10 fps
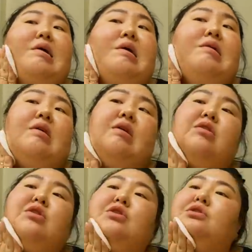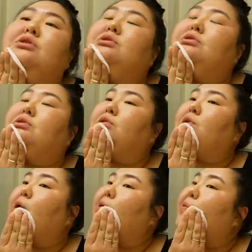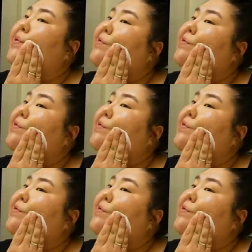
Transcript: And they are just so